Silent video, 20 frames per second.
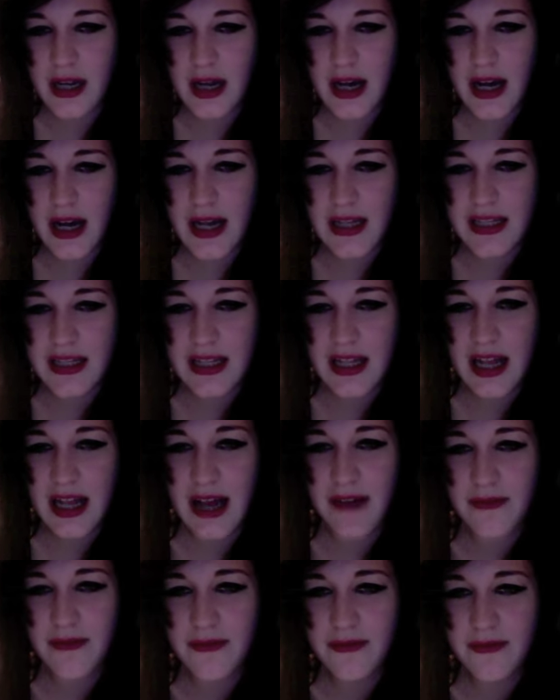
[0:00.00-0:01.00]
I still
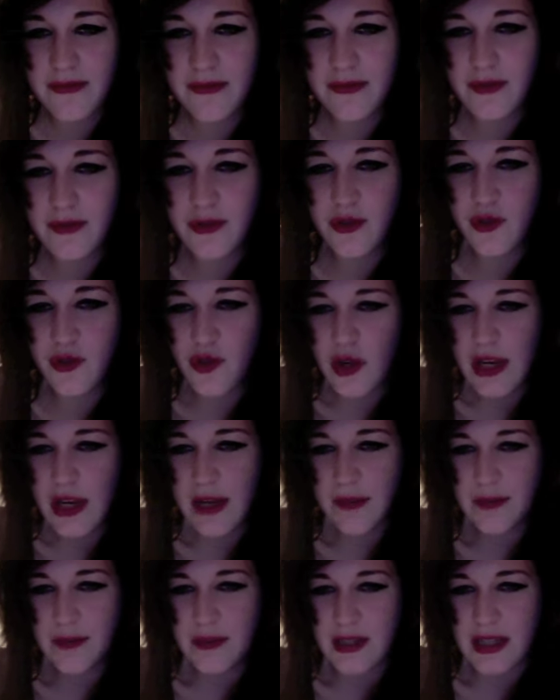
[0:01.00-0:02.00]
have
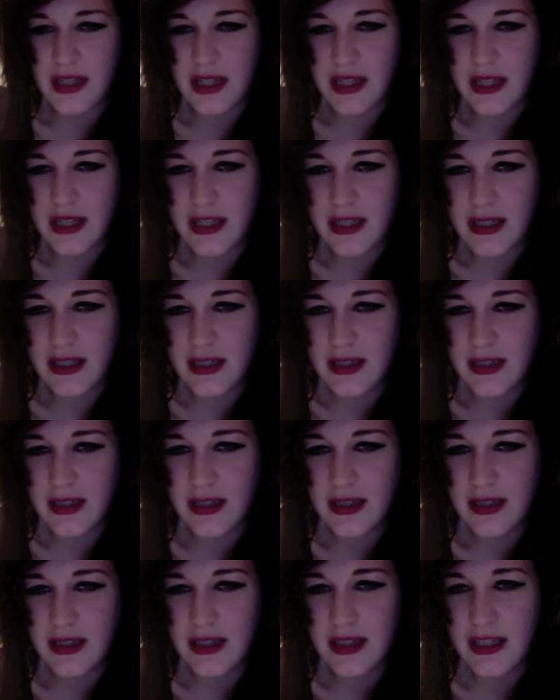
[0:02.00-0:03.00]
dreams and
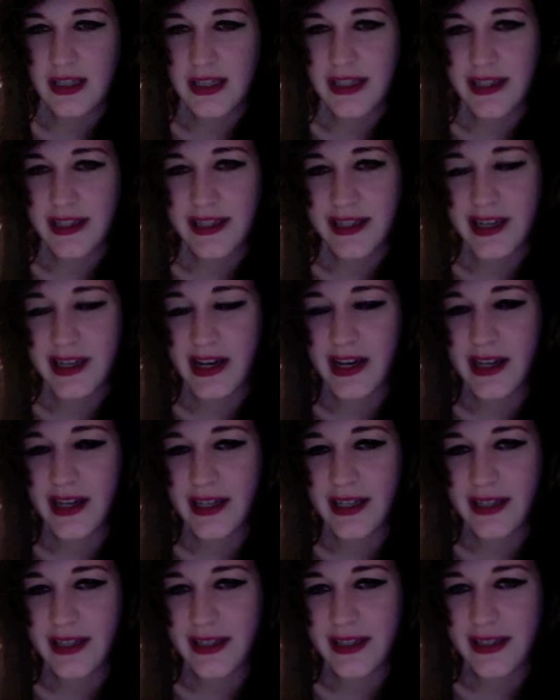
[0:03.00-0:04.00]

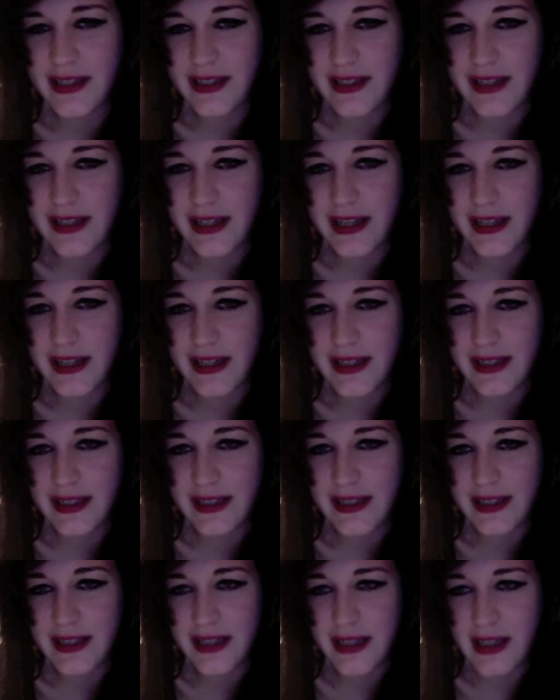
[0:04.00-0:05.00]
desires,
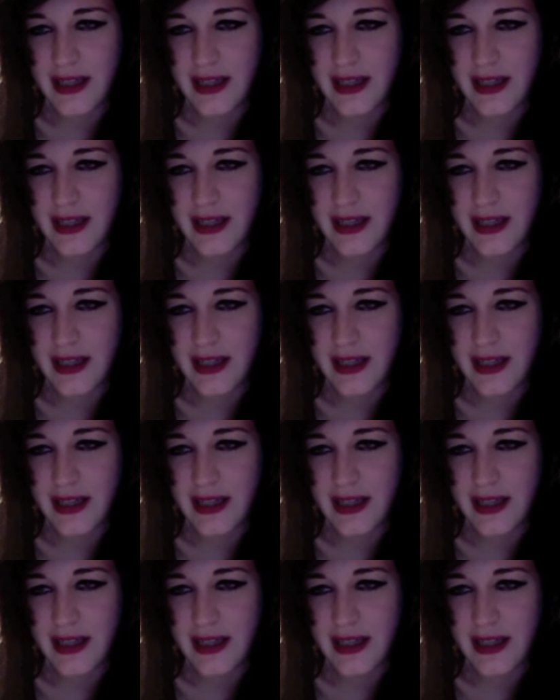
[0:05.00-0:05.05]
and